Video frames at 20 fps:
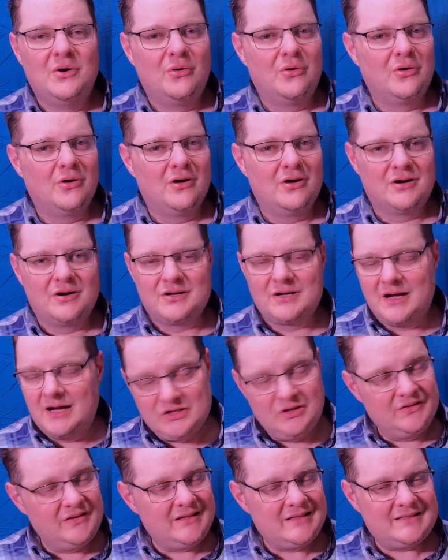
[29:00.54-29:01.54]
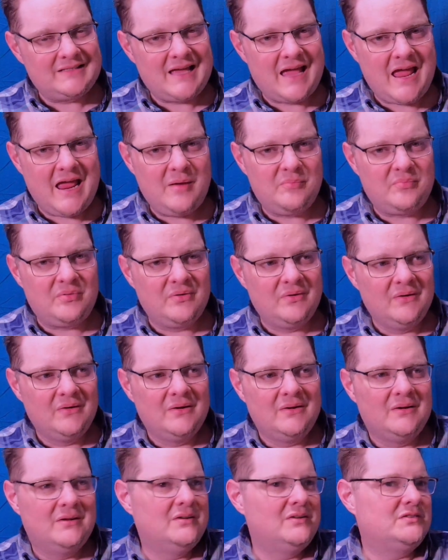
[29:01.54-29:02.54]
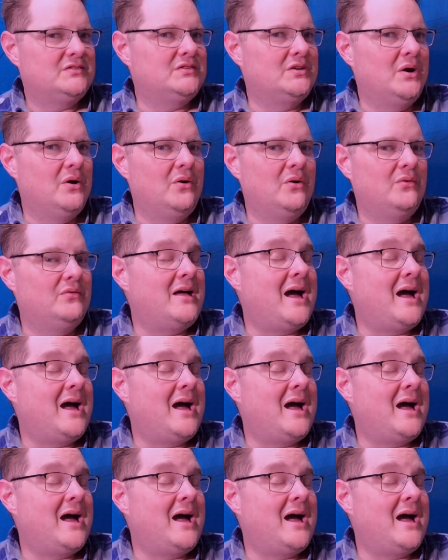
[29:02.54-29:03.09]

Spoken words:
or shielding tape. So